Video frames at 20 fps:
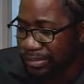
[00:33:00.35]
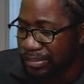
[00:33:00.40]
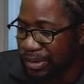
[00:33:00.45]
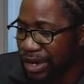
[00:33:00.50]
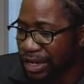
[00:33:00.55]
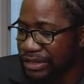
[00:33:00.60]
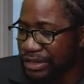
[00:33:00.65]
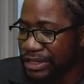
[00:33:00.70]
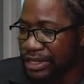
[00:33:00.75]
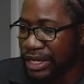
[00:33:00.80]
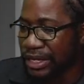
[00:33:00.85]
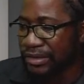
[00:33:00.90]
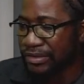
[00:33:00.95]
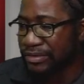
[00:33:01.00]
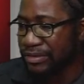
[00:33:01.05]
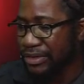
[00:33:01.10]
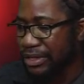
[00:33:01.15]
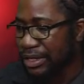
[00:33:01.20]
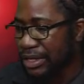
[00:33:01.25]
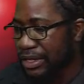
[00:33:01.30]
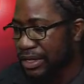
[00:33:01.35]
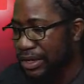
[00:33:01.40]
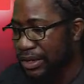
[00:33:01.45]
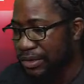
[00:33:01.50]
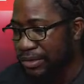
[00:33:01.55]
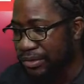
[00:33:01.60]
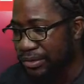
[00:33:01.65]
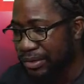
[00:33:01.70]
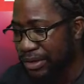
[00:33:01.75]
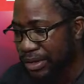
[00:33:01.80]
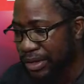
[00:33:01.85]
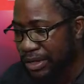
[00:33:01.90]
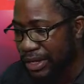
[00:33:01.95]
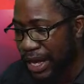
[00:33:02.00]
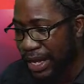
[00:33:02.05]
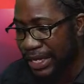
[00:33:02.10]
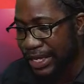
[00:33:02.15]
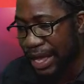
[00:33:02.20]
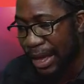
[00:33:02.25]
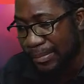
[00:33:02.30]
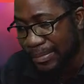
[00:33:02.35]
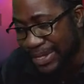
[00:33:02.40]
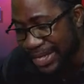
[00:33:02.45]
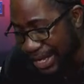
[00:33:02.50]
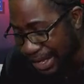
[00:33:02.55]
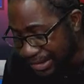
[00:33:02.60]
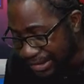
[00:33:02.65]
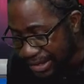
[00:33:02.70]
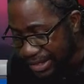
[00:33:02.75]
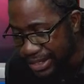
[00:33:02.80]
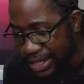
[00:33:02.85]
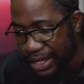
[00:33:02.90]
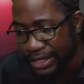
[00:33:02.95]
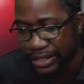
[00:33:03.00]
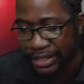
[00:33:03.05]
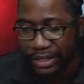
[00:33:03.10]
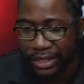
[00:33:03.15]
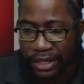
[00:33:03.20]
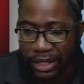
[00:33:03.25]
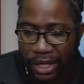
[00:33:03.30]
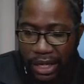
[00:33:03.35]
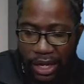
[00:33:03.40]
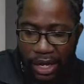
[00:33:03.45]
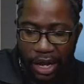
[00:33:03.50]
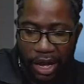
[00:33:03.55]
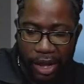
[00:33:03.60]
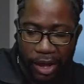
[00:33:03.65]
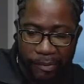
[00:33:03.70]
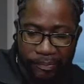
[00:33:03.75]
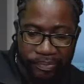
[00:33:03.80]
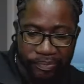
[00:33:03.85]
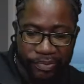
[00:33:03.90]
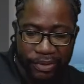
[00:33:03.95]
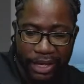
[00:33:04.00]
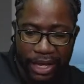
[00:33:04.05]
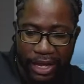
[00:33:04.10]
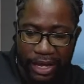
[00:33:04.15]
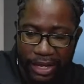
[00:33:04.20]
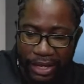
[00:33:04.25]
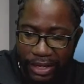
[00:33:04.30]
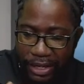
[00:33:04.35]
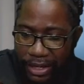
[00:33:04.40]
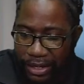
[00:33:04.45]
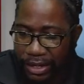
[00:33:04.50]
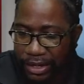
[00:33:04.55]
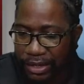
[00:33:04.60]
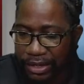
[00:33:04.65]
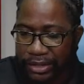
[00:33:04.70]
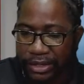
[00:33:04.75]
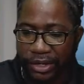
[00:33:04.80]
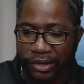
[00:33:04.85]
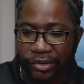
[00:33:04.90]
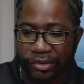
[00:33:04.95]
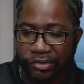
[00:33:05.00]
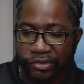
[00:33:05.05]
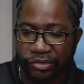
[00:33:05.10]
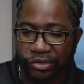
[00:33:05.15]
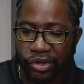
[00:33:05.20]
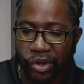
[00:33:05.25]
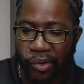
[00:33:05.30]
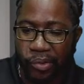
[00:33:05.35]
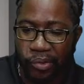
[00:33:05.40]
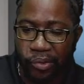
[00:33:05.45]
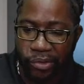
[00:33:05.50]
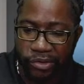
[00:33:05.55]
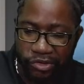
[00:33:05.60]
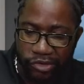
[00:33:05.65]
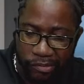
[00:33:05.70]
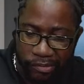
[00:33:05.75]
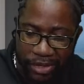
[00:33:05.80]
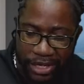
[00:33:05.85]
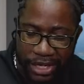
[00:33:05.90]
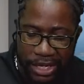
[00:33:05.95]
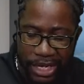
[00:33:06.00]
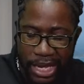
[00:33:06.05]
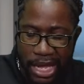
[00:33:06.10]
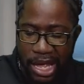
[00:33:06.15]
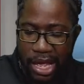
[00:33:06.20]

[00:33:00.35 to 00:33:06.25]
party has, you know, I'm guessing that there is now going to be